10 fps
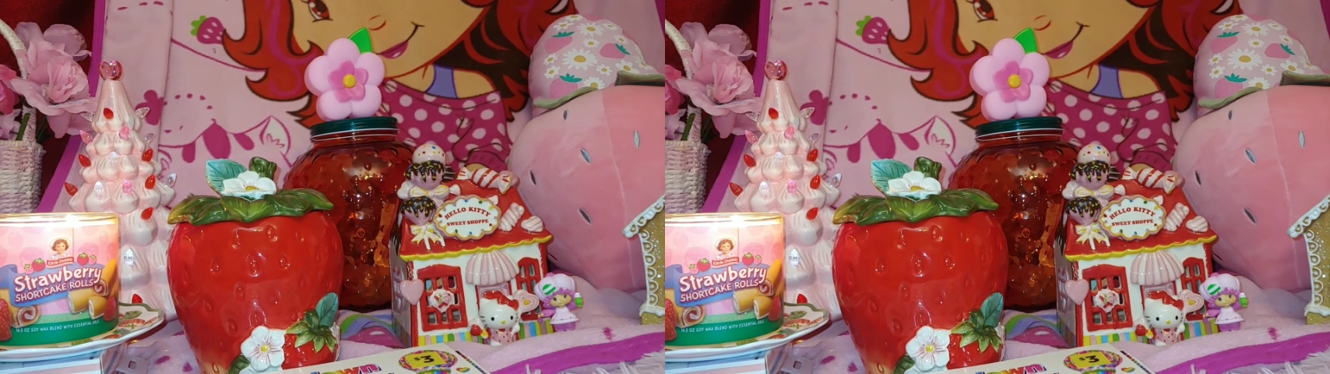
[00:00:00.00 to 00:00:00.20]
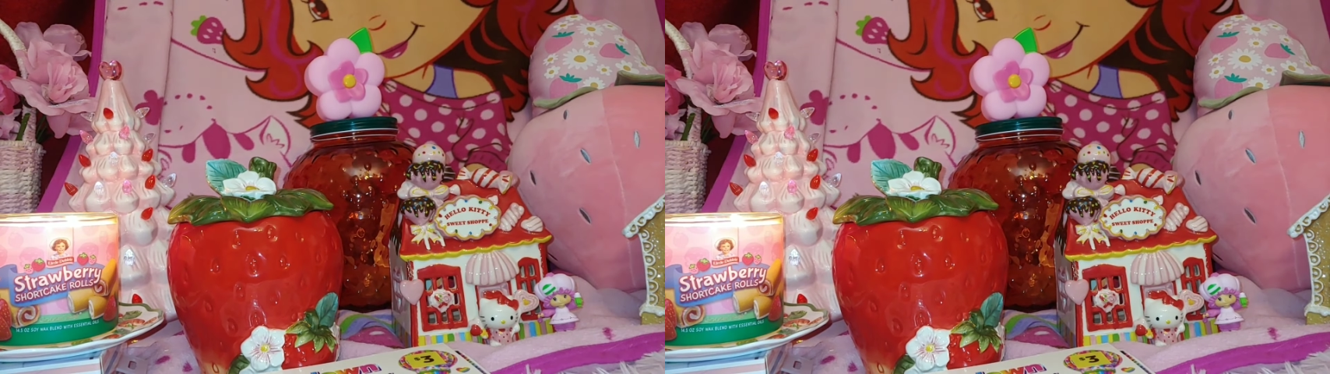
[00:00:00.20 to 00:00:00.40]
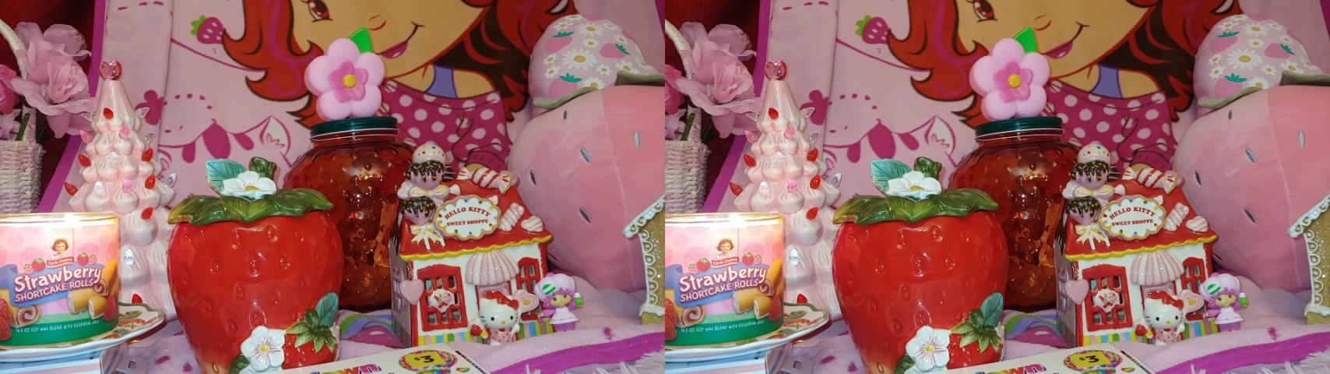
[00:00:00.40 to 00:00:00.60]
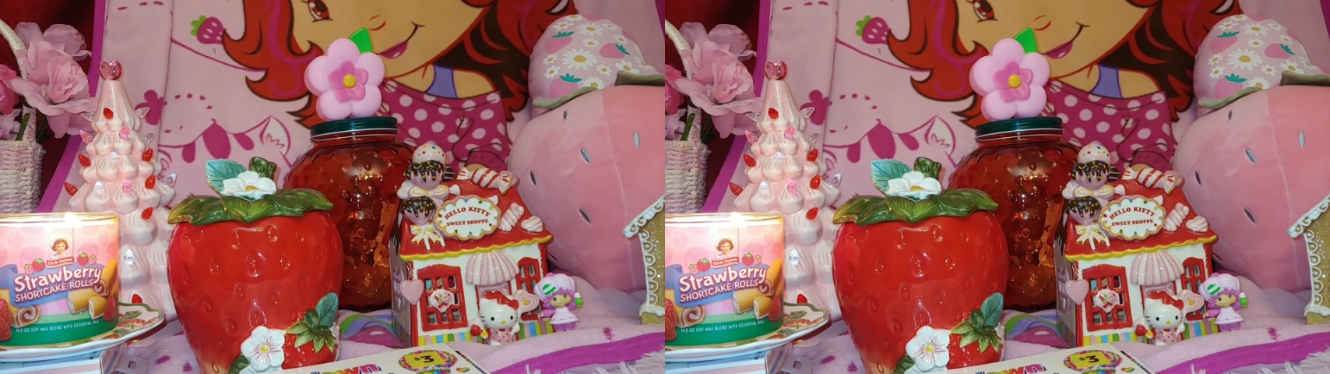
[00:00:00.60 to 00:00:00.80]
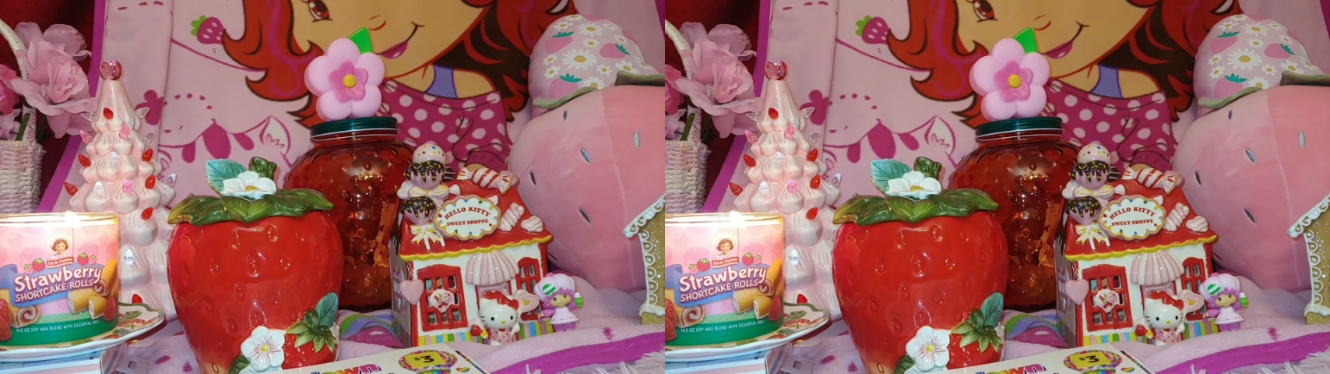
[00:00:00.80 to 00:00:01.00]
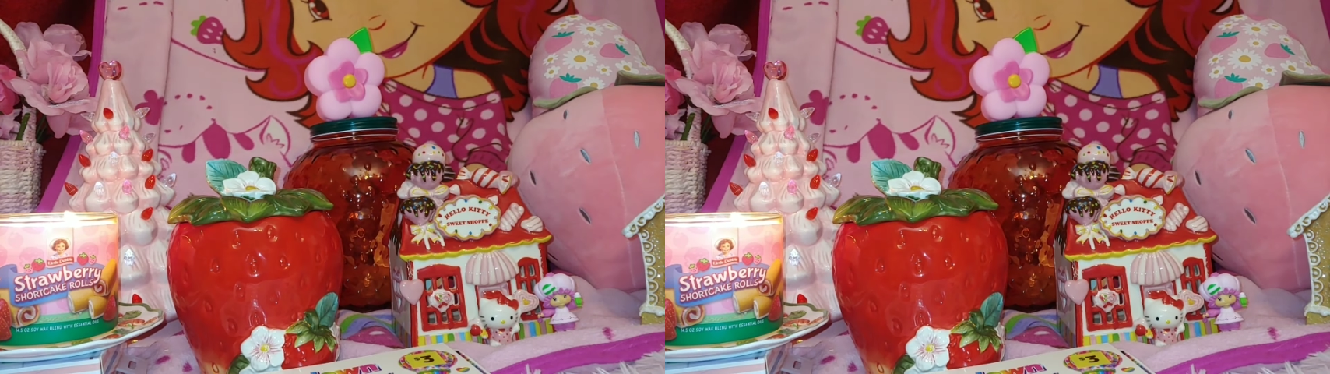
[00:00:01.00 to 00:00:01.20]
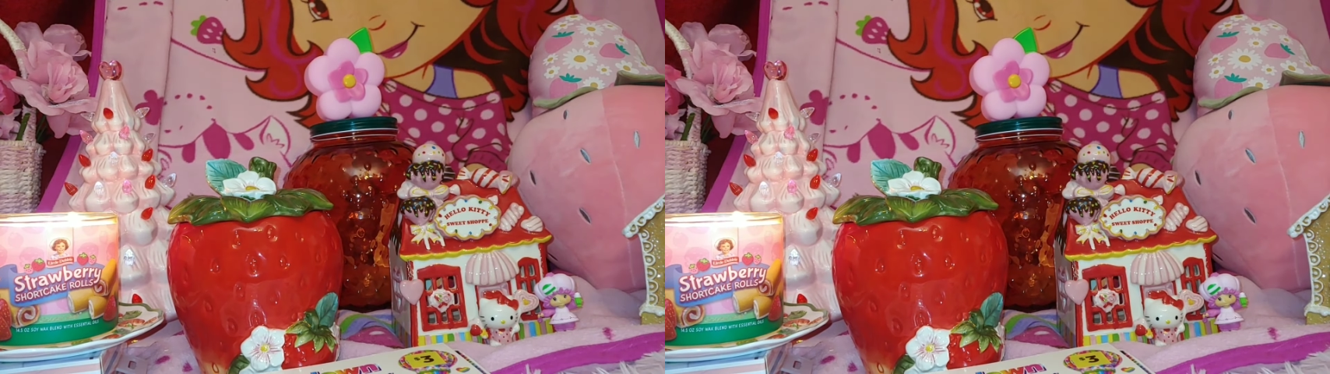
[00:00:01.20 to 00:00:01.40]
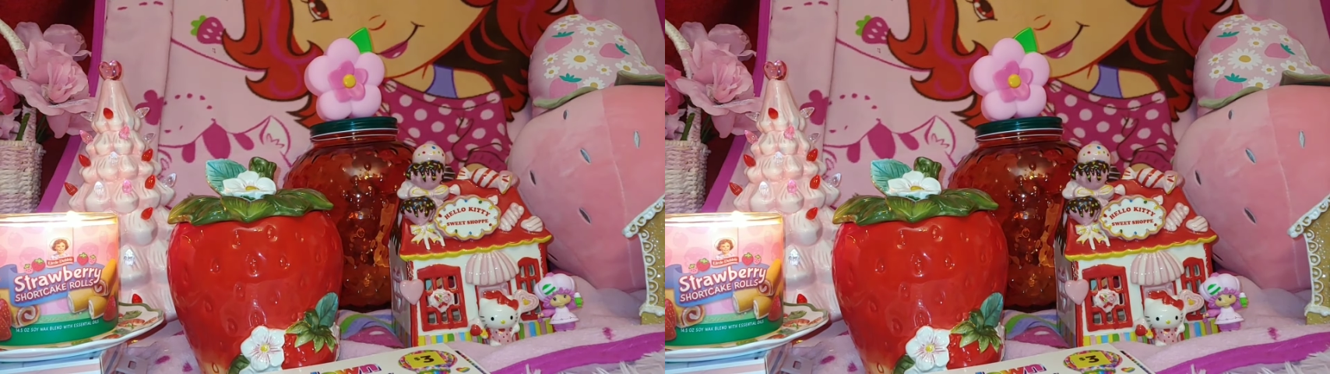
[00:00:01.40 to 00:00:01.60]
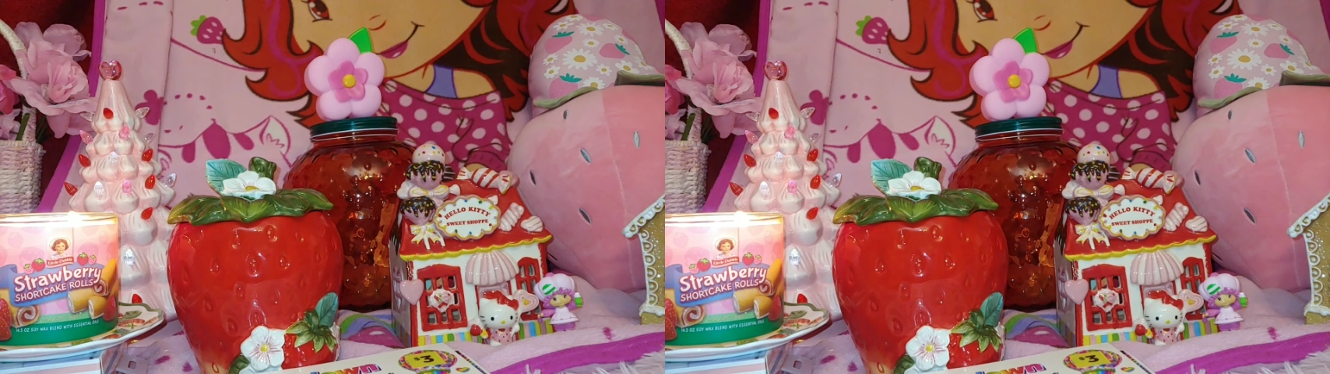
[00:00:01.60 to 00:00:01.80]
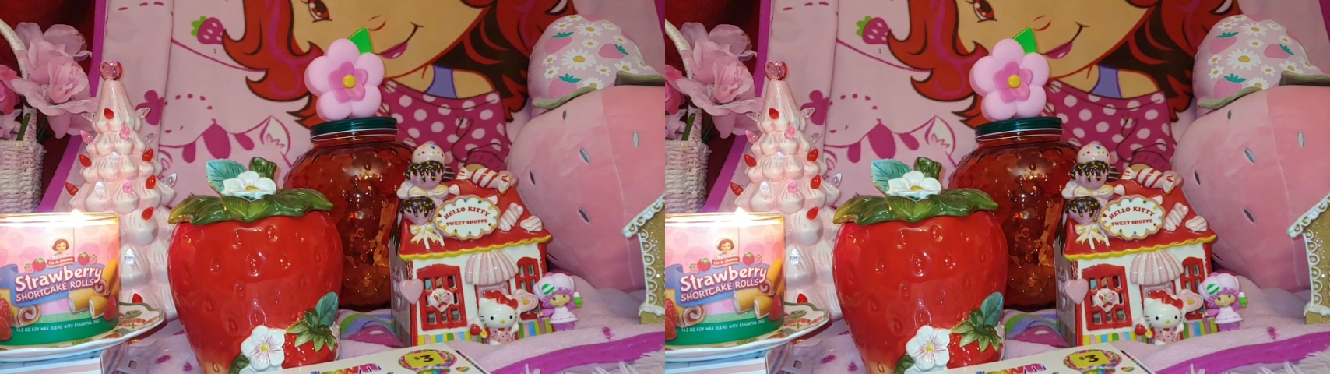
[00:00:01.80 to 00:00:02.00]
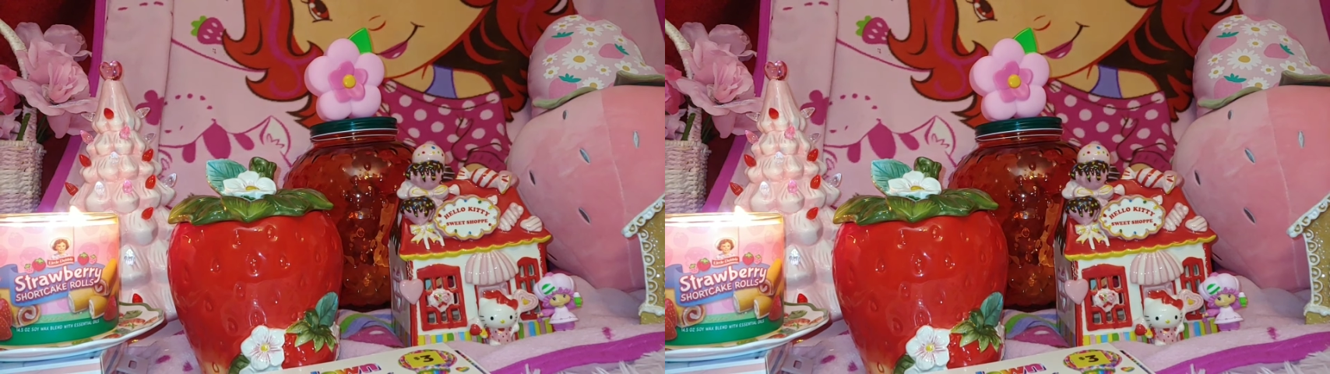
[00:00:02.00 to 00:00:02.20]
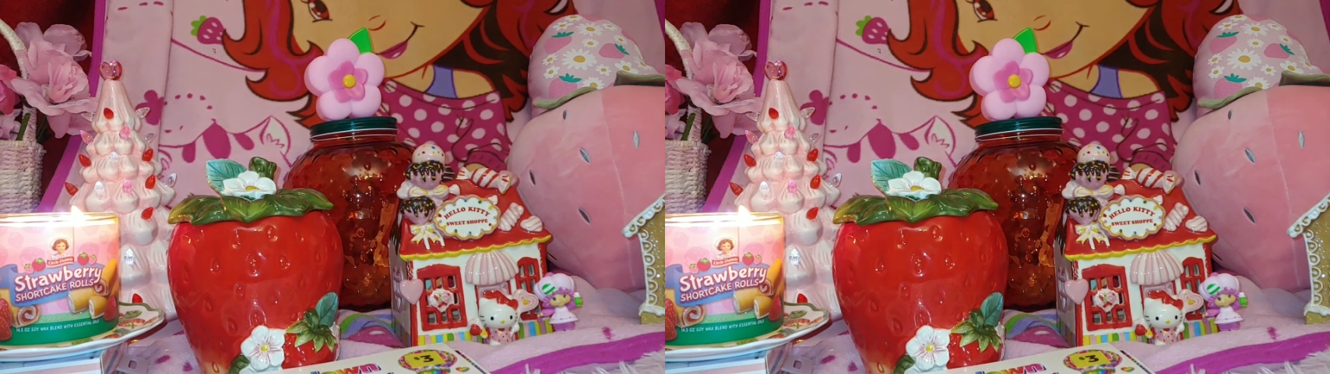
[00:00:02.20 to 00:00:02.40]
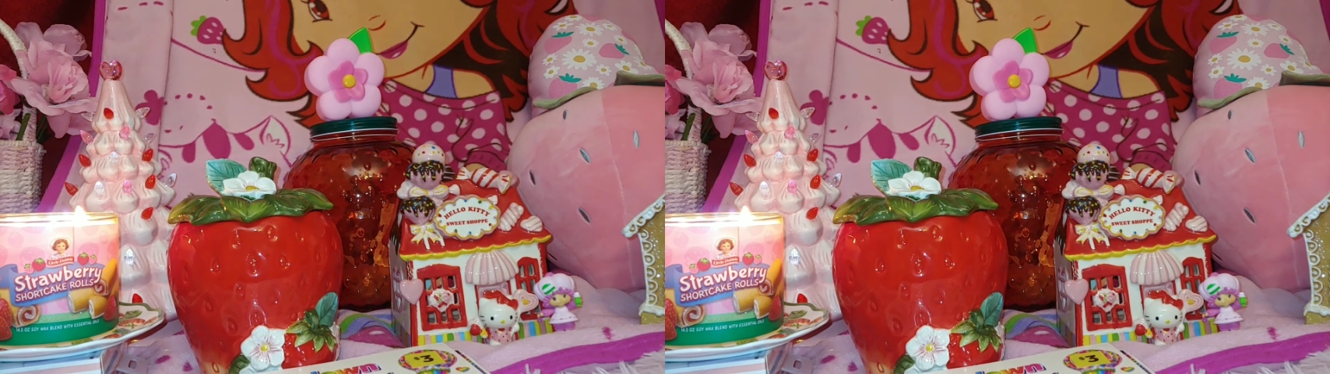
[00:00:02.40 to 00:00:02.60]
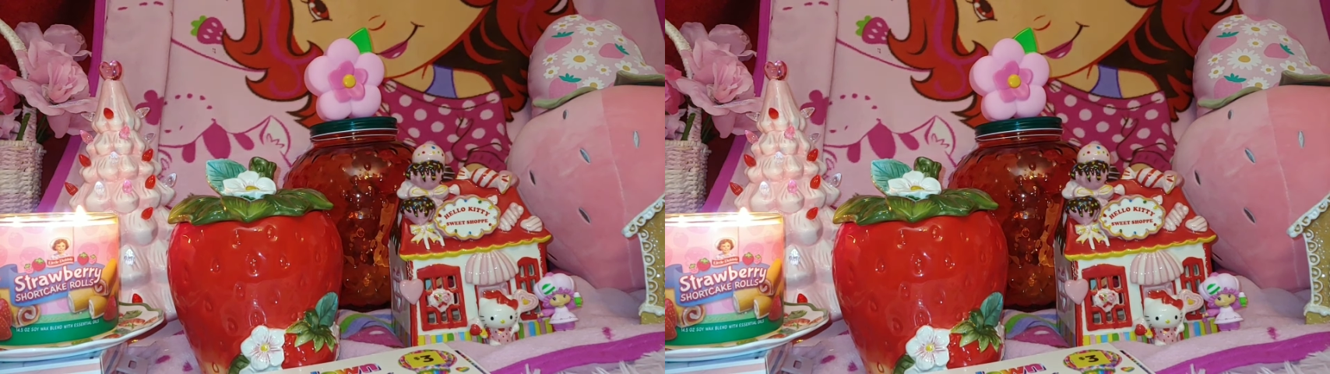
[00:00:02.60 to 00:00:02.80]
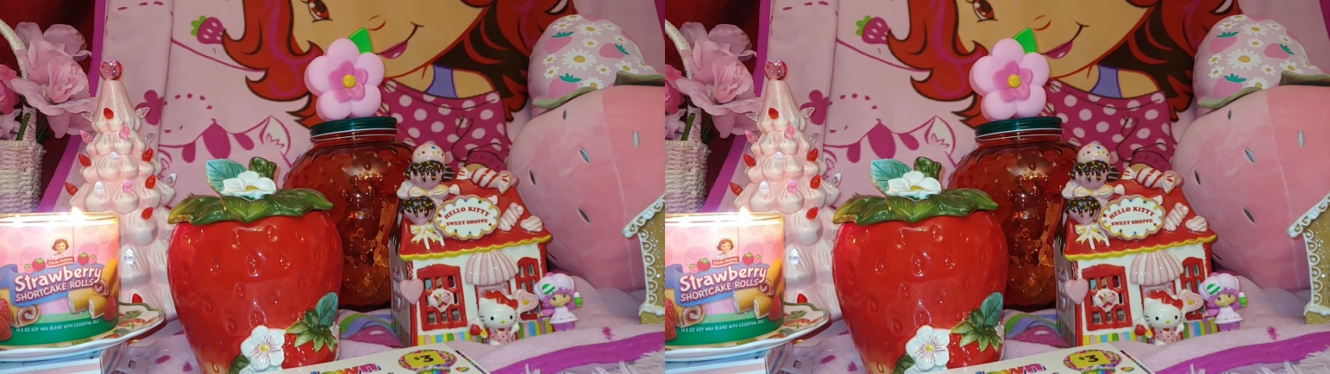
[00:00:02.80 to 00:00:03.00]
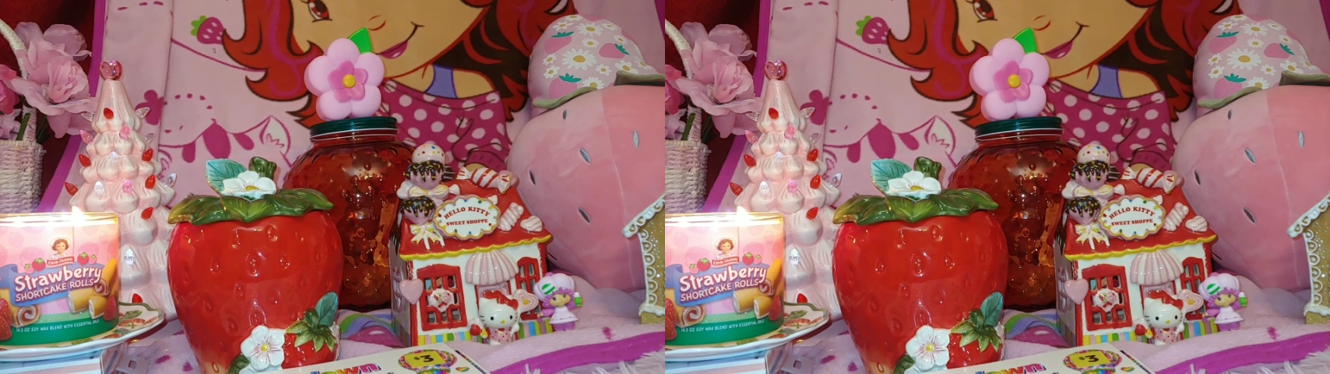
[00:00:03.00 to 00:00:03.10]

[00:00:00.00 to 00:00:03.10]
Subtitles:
Nobody's mouth can be seen.